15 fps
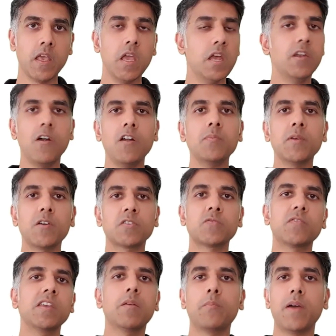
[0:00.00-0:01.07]
not because
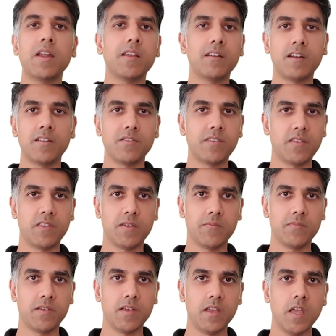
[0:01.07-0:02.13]
we are better at it than them,
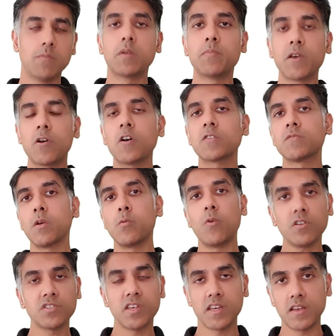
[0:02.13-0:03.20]
but because we're
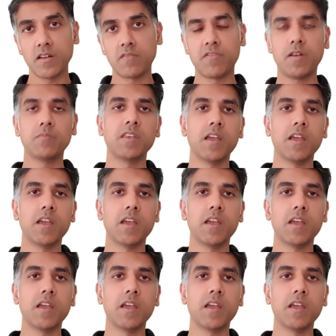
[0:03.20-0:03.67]
watching it from the